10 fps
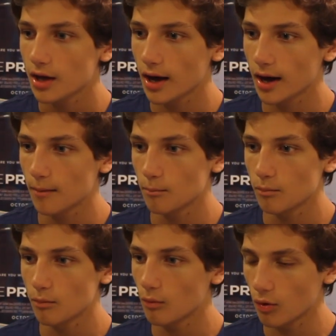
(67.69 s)

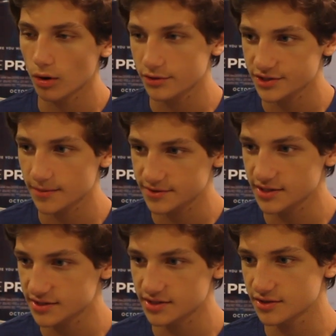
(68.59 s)
more
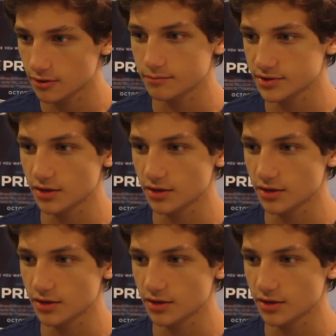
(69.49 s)
substance in terms